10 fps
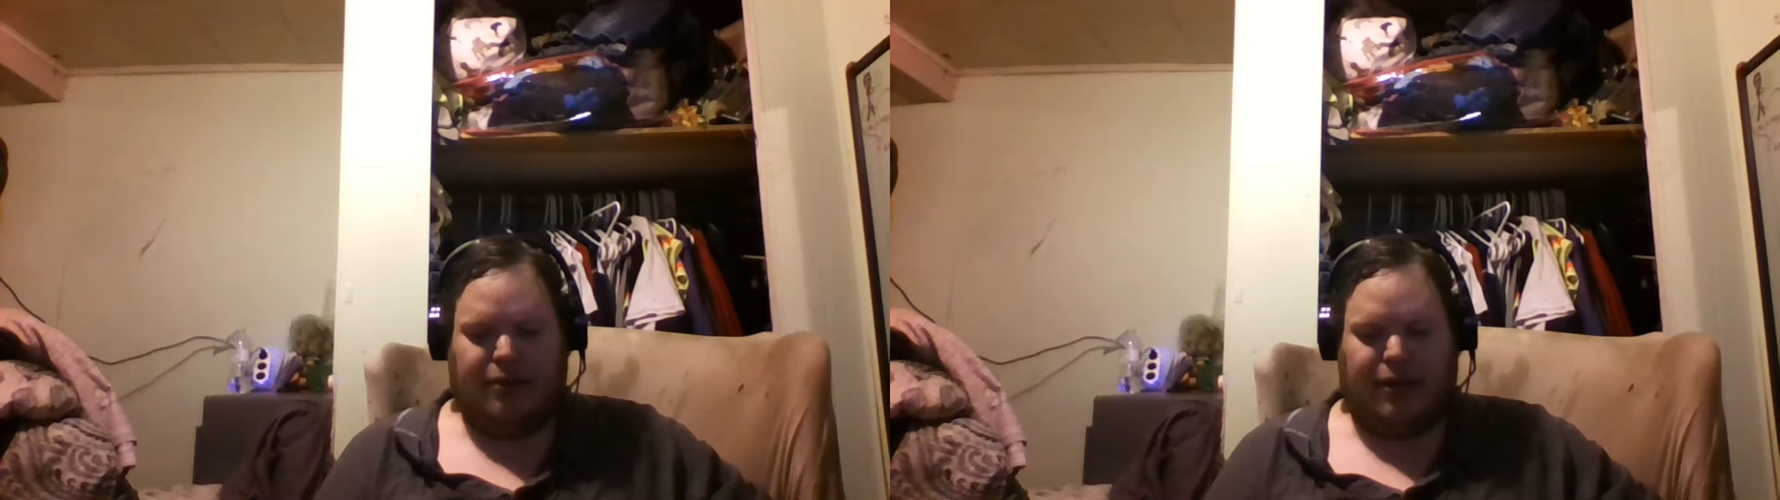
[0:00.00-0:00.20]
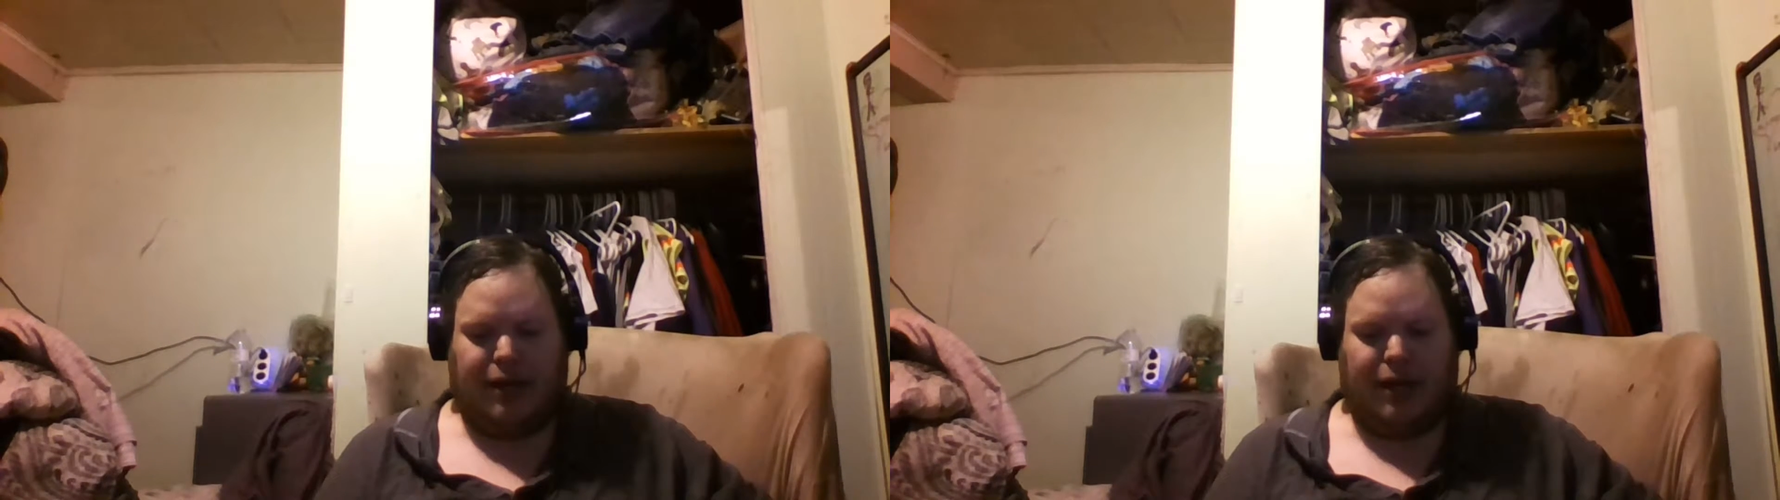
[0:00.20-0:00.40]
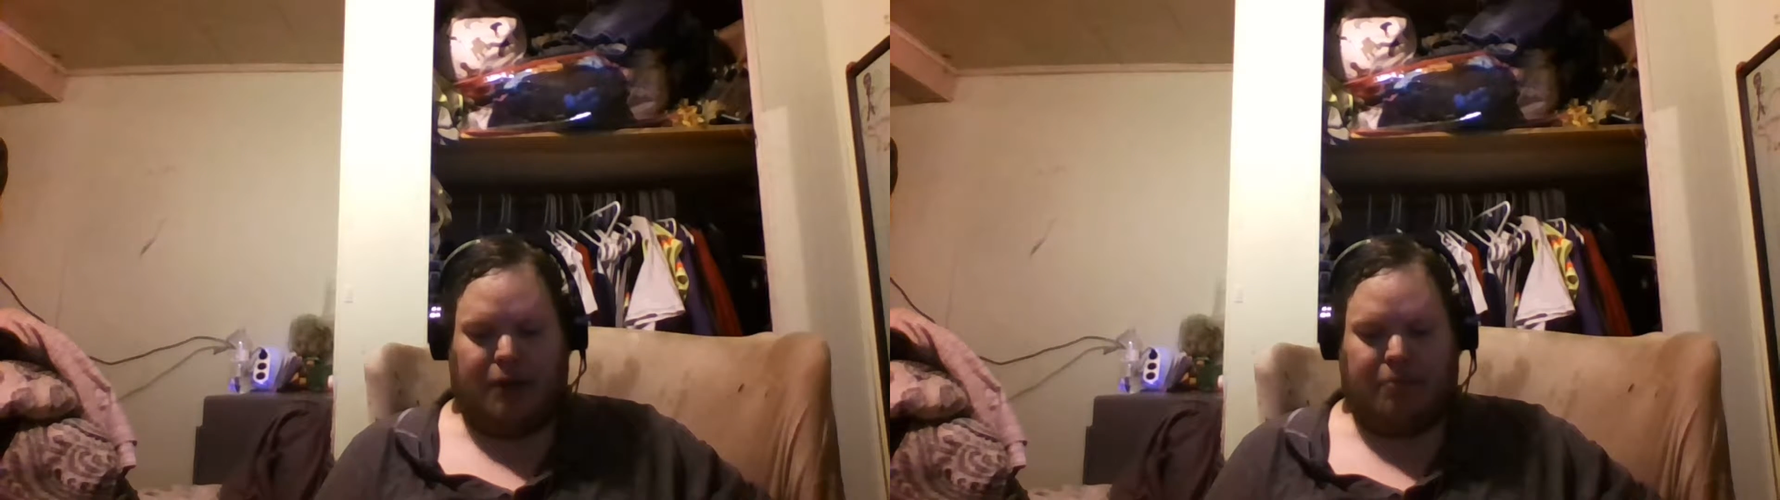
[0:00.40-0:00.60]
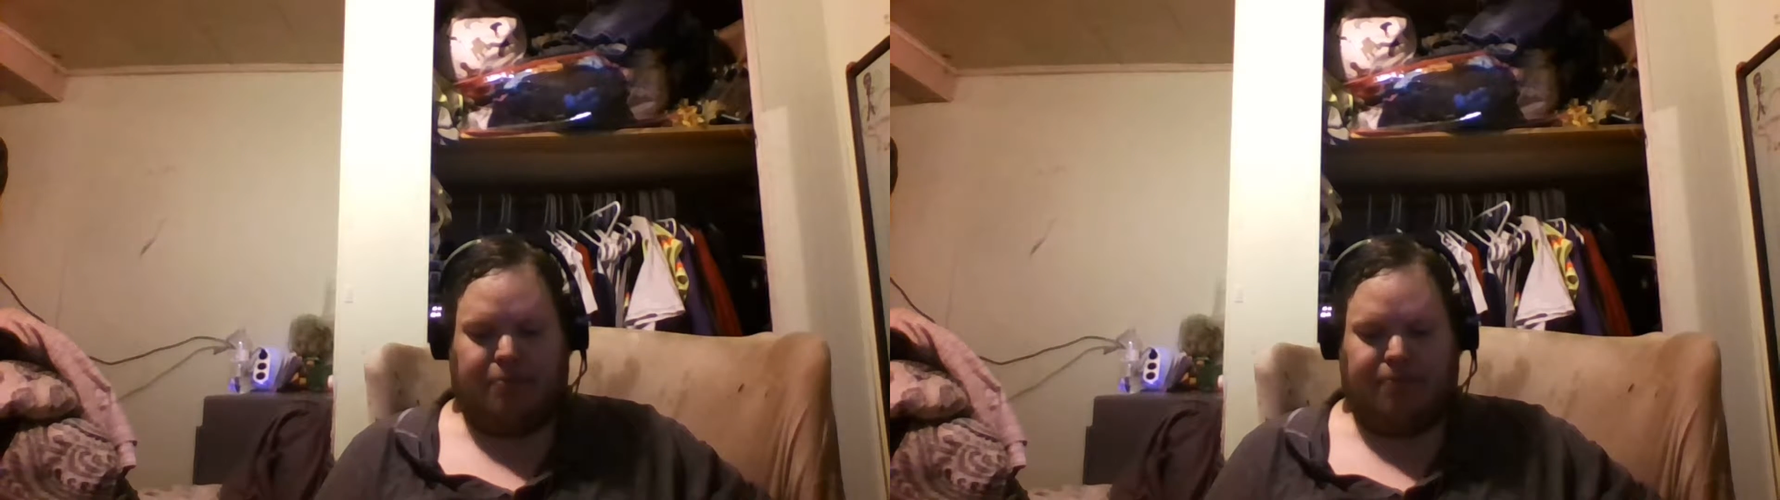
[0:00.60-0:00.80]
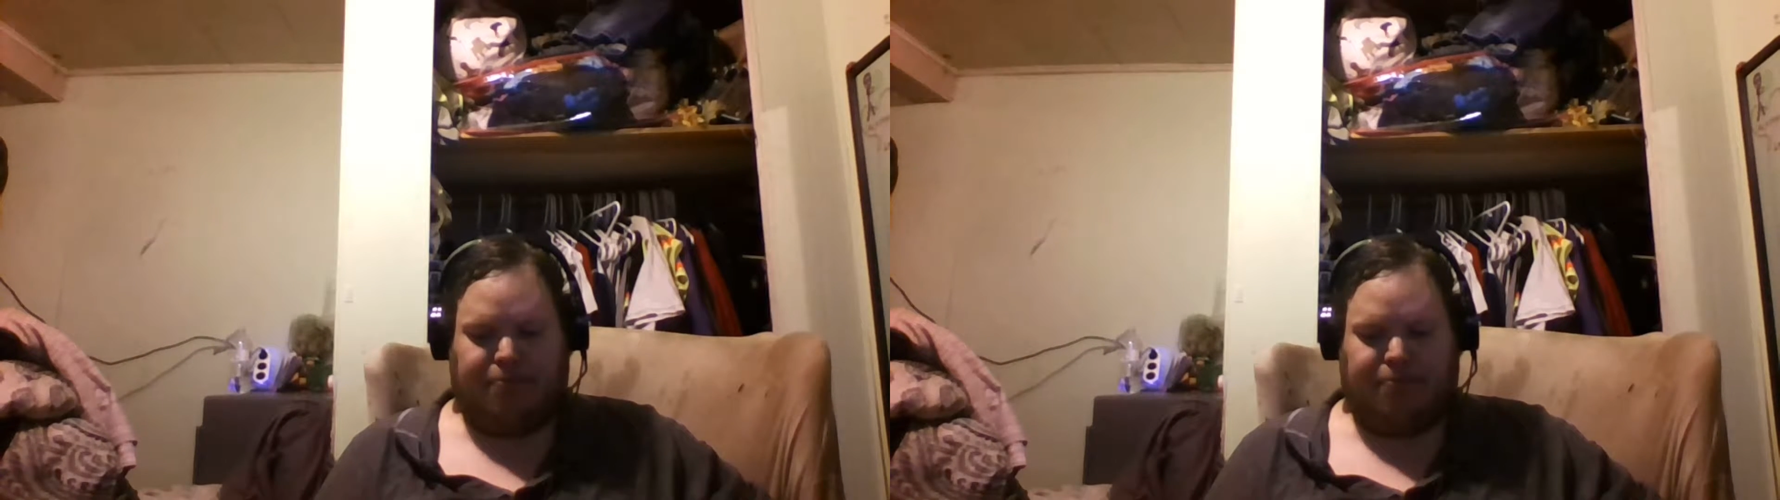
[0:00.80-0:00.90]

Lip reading: um,